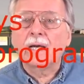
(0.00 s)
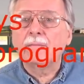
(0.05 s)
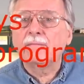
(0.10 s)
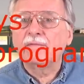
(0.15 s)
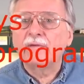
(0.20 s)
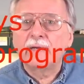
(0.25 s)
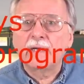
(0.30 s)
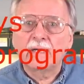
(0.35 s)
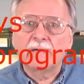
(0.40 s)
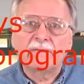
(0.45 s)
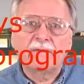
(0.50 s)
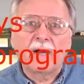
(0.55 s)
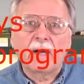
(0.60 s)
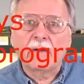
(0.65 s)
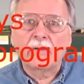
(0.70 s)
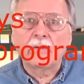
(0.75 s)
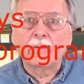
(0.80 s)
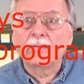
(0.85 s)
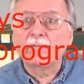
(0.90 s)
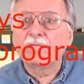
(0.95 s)
up being a
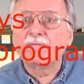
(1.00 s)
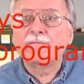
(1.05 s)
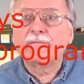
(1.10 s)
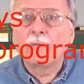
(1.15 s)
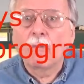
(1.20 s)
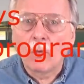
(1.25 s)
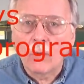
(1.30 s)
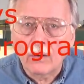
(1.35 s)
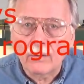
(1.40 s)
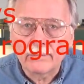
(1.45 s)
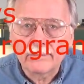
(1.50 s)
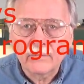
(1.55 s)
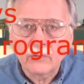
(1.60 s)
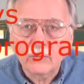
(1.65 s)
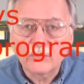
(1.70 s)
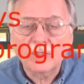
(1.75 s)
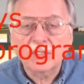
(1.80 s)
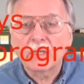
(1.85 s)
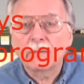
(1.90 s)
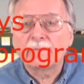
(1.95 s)
value of four.
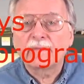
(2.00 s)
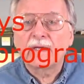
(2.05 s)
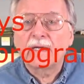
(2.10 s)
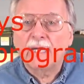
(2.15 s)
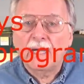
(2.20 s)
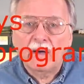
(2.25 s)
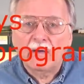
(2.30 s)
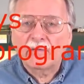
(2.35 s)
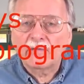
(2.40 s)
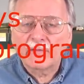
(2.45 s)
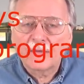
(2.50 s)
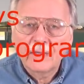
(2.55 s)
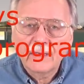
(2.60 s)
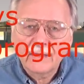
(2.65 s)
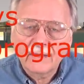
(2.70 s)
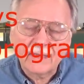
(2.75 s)
Or something else.